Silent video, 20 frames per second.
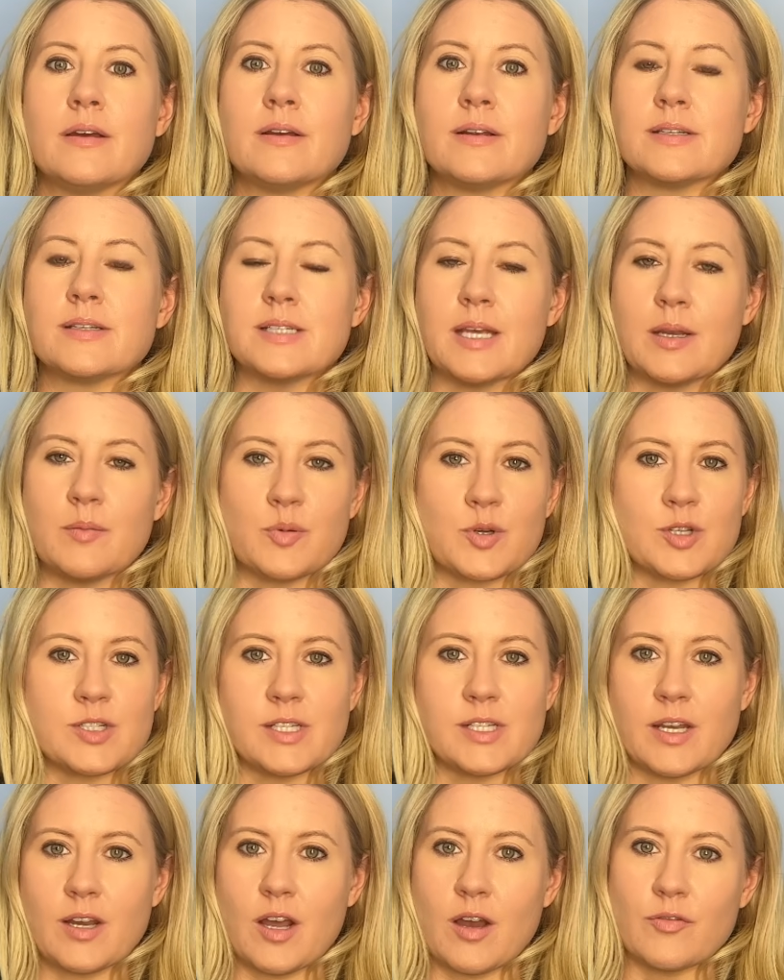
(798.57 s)

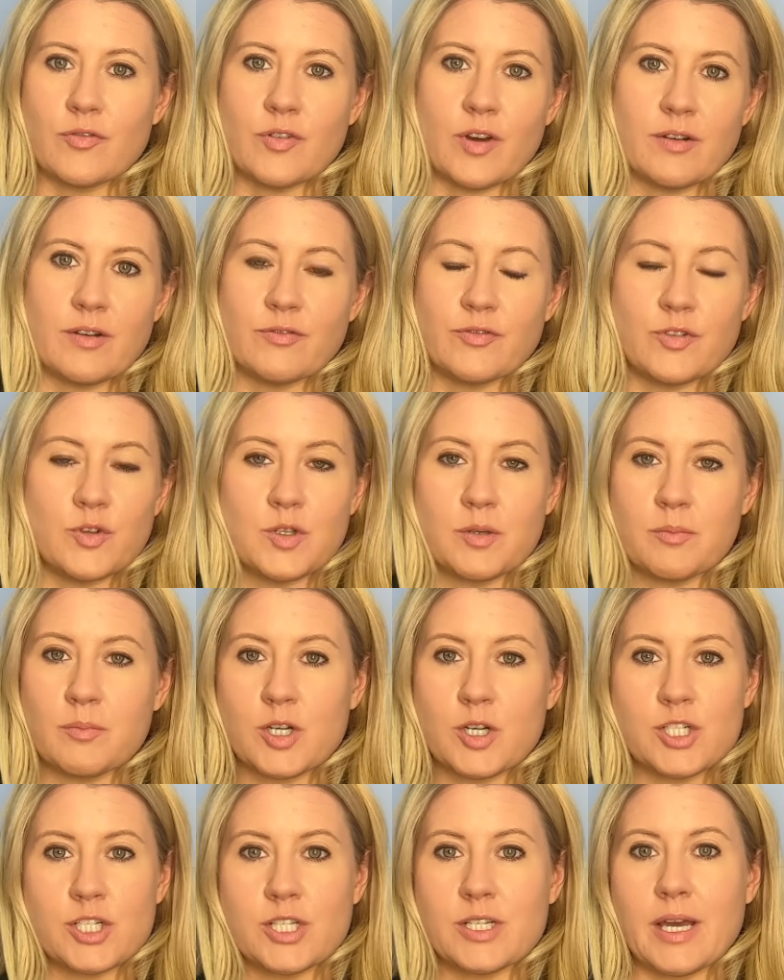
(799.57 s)
10% off on food and
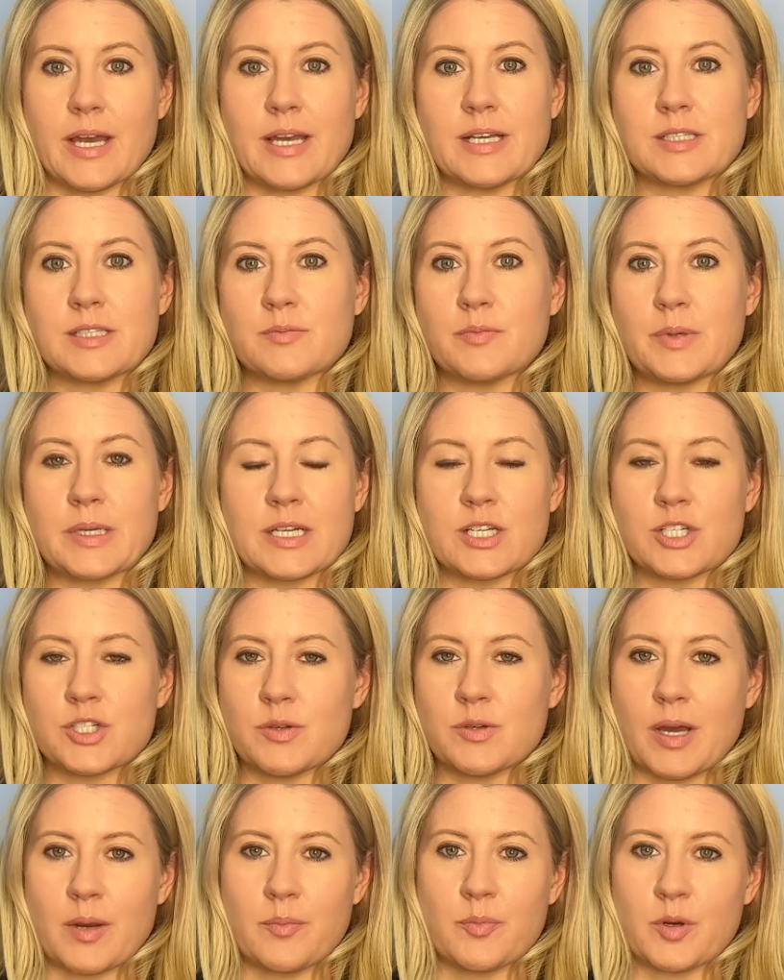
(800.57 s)
merchandise because you
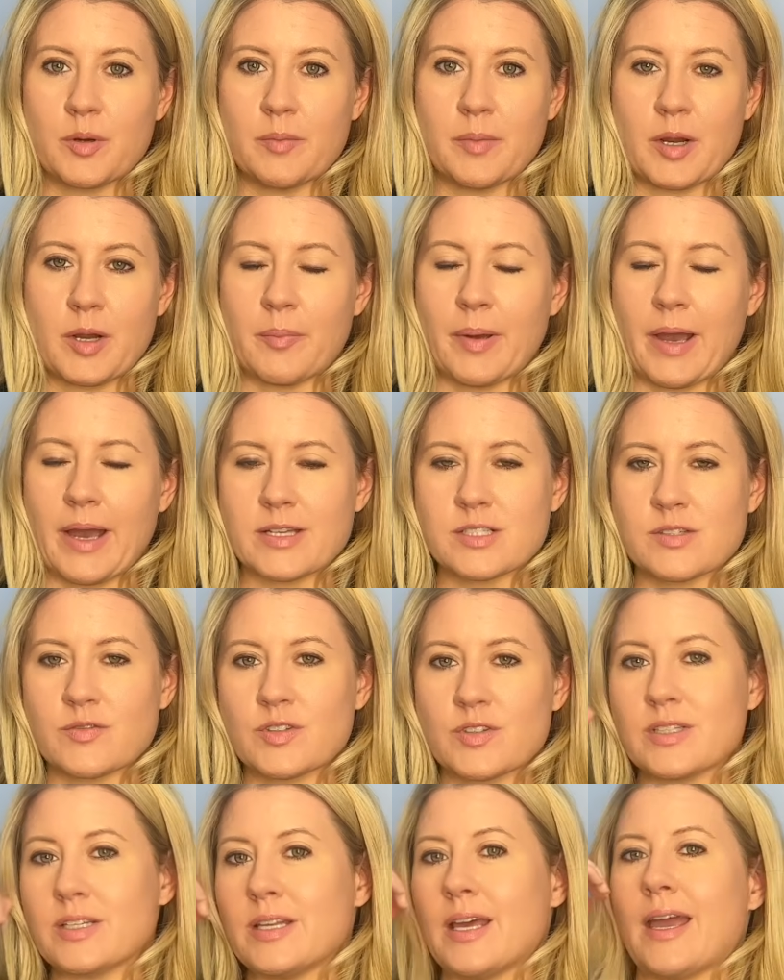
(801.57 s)
had Premier Pass
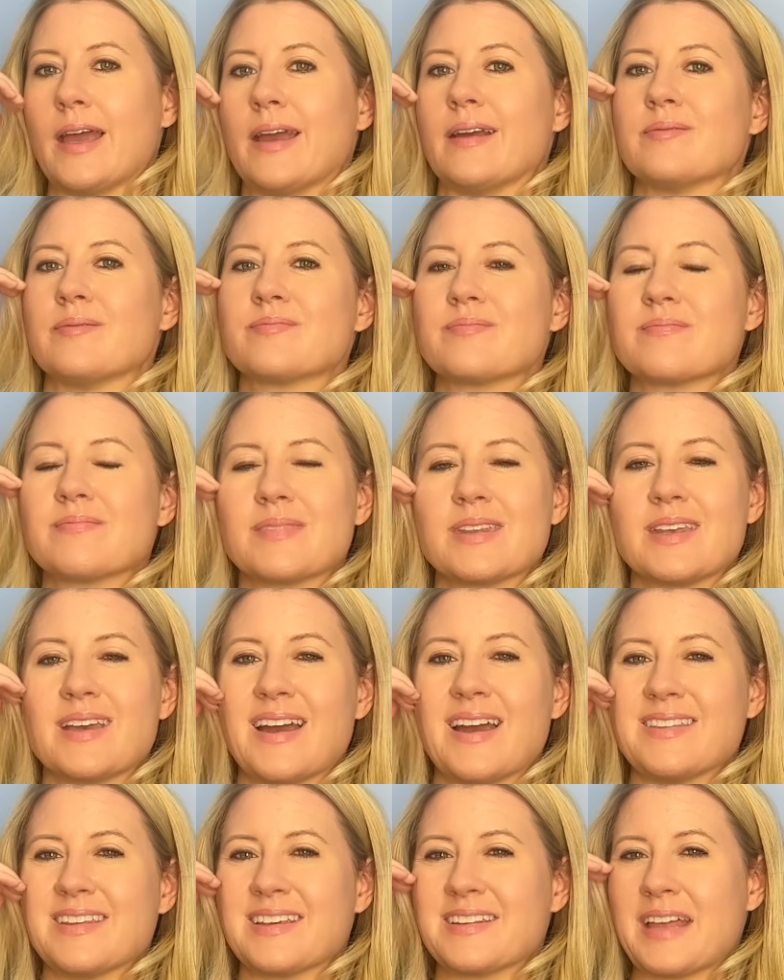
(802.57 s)
for the day.
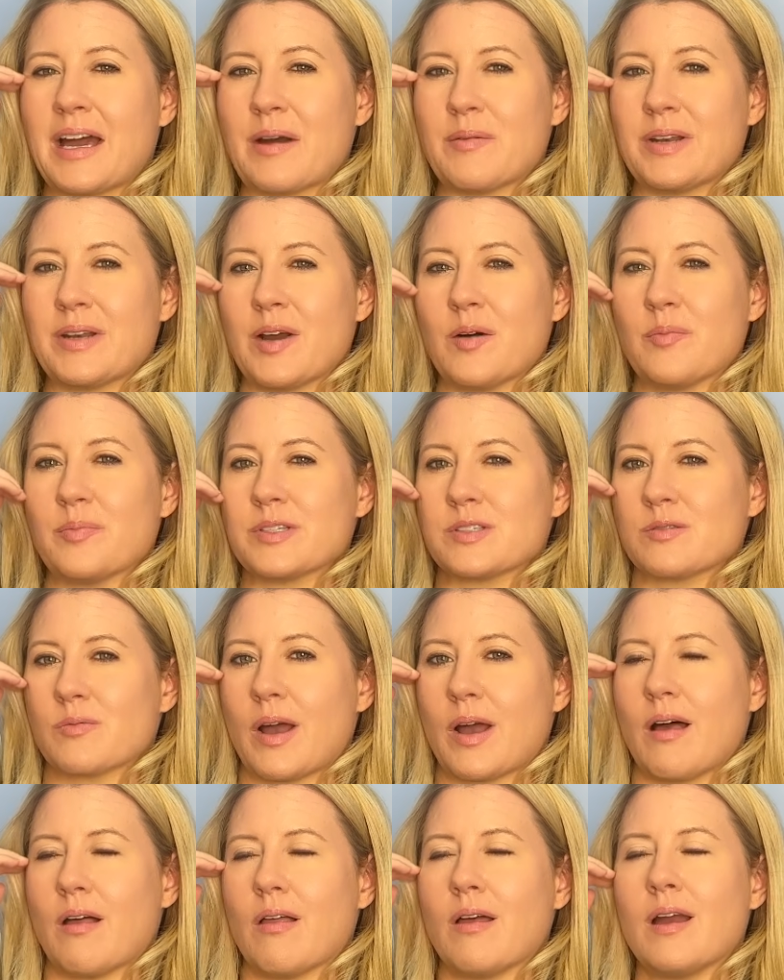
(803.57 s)
I think that would help as
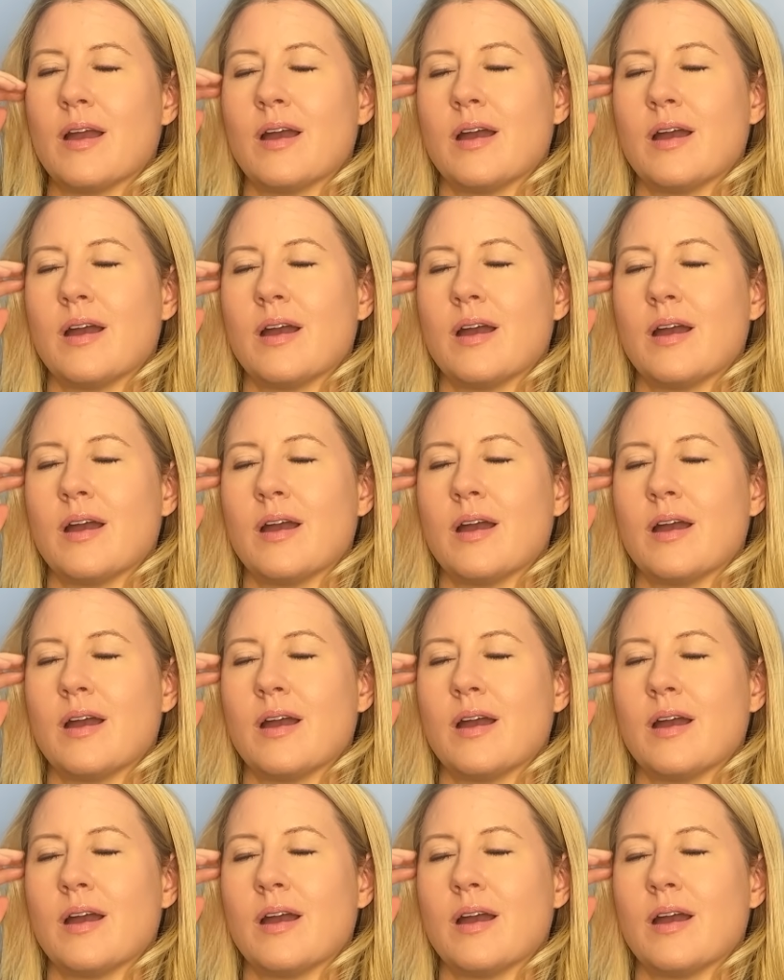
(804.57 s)
well.